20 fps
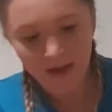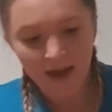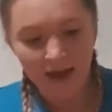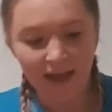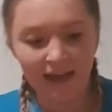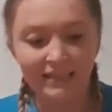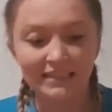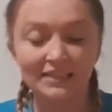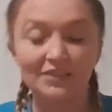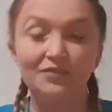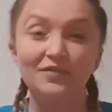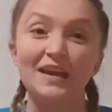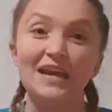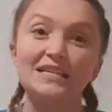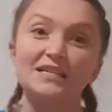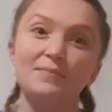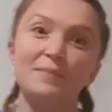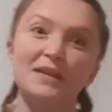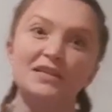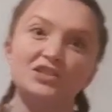I did forget
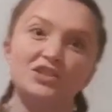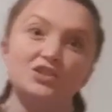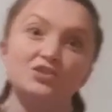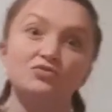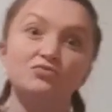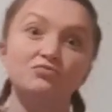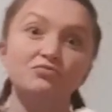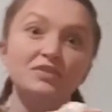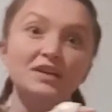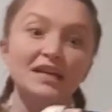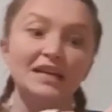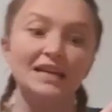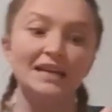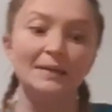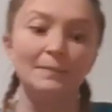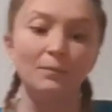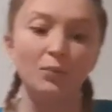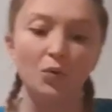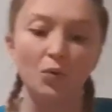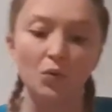to mention, it's
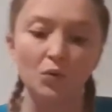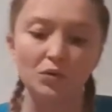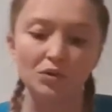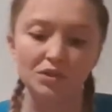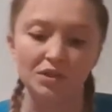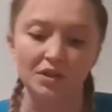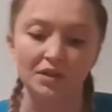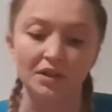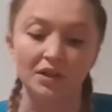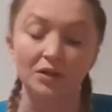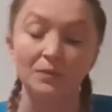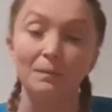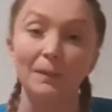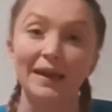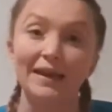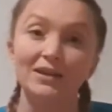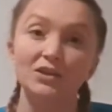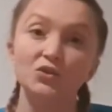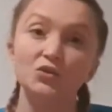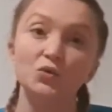really important that you
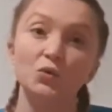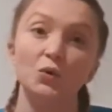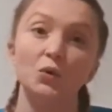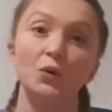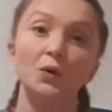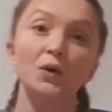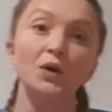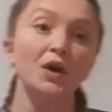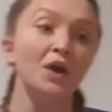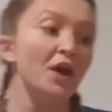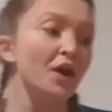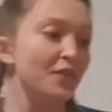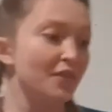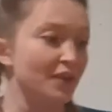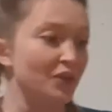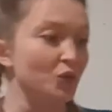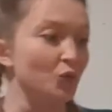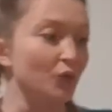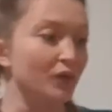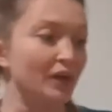make sure that your